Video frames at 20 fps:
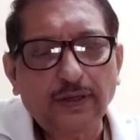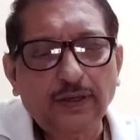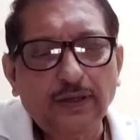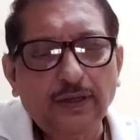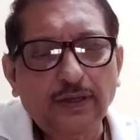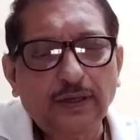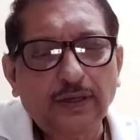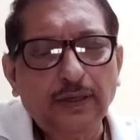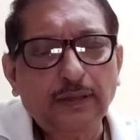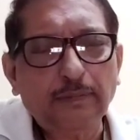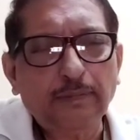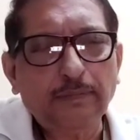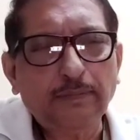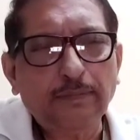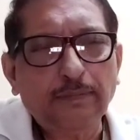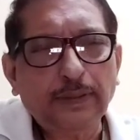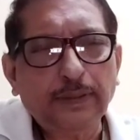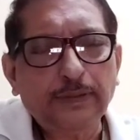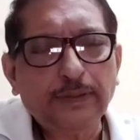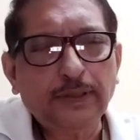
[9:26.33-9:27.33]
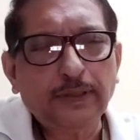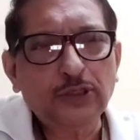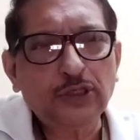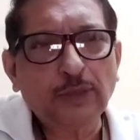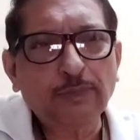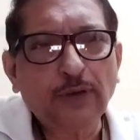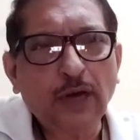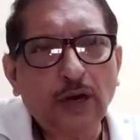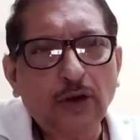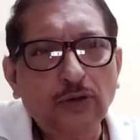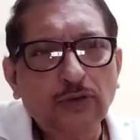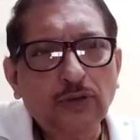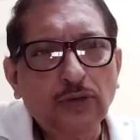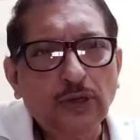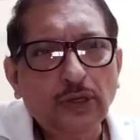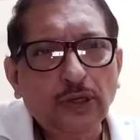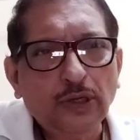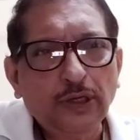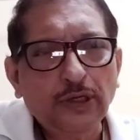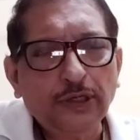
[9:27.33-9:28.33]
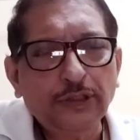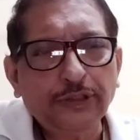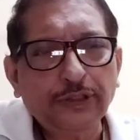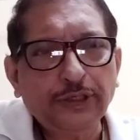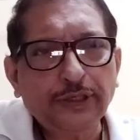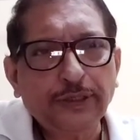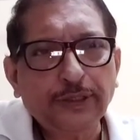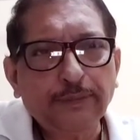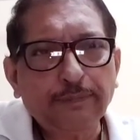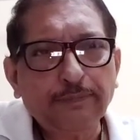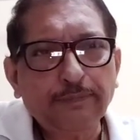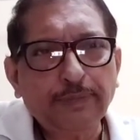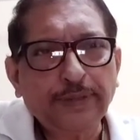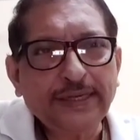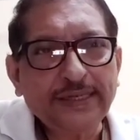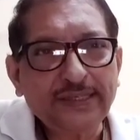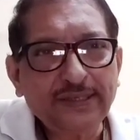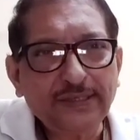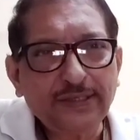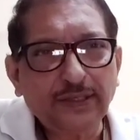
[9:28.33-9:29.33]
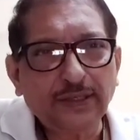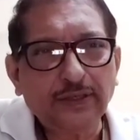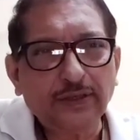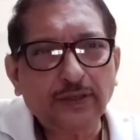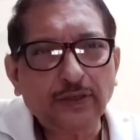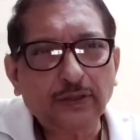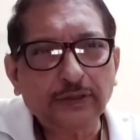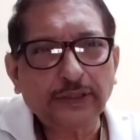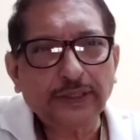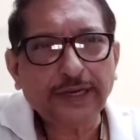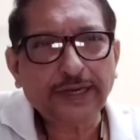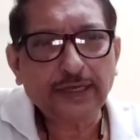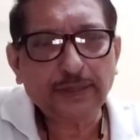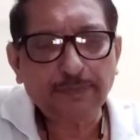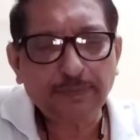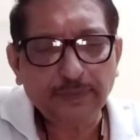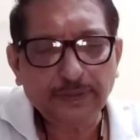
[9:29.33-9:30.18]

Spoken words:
But somehow the breast or the neck,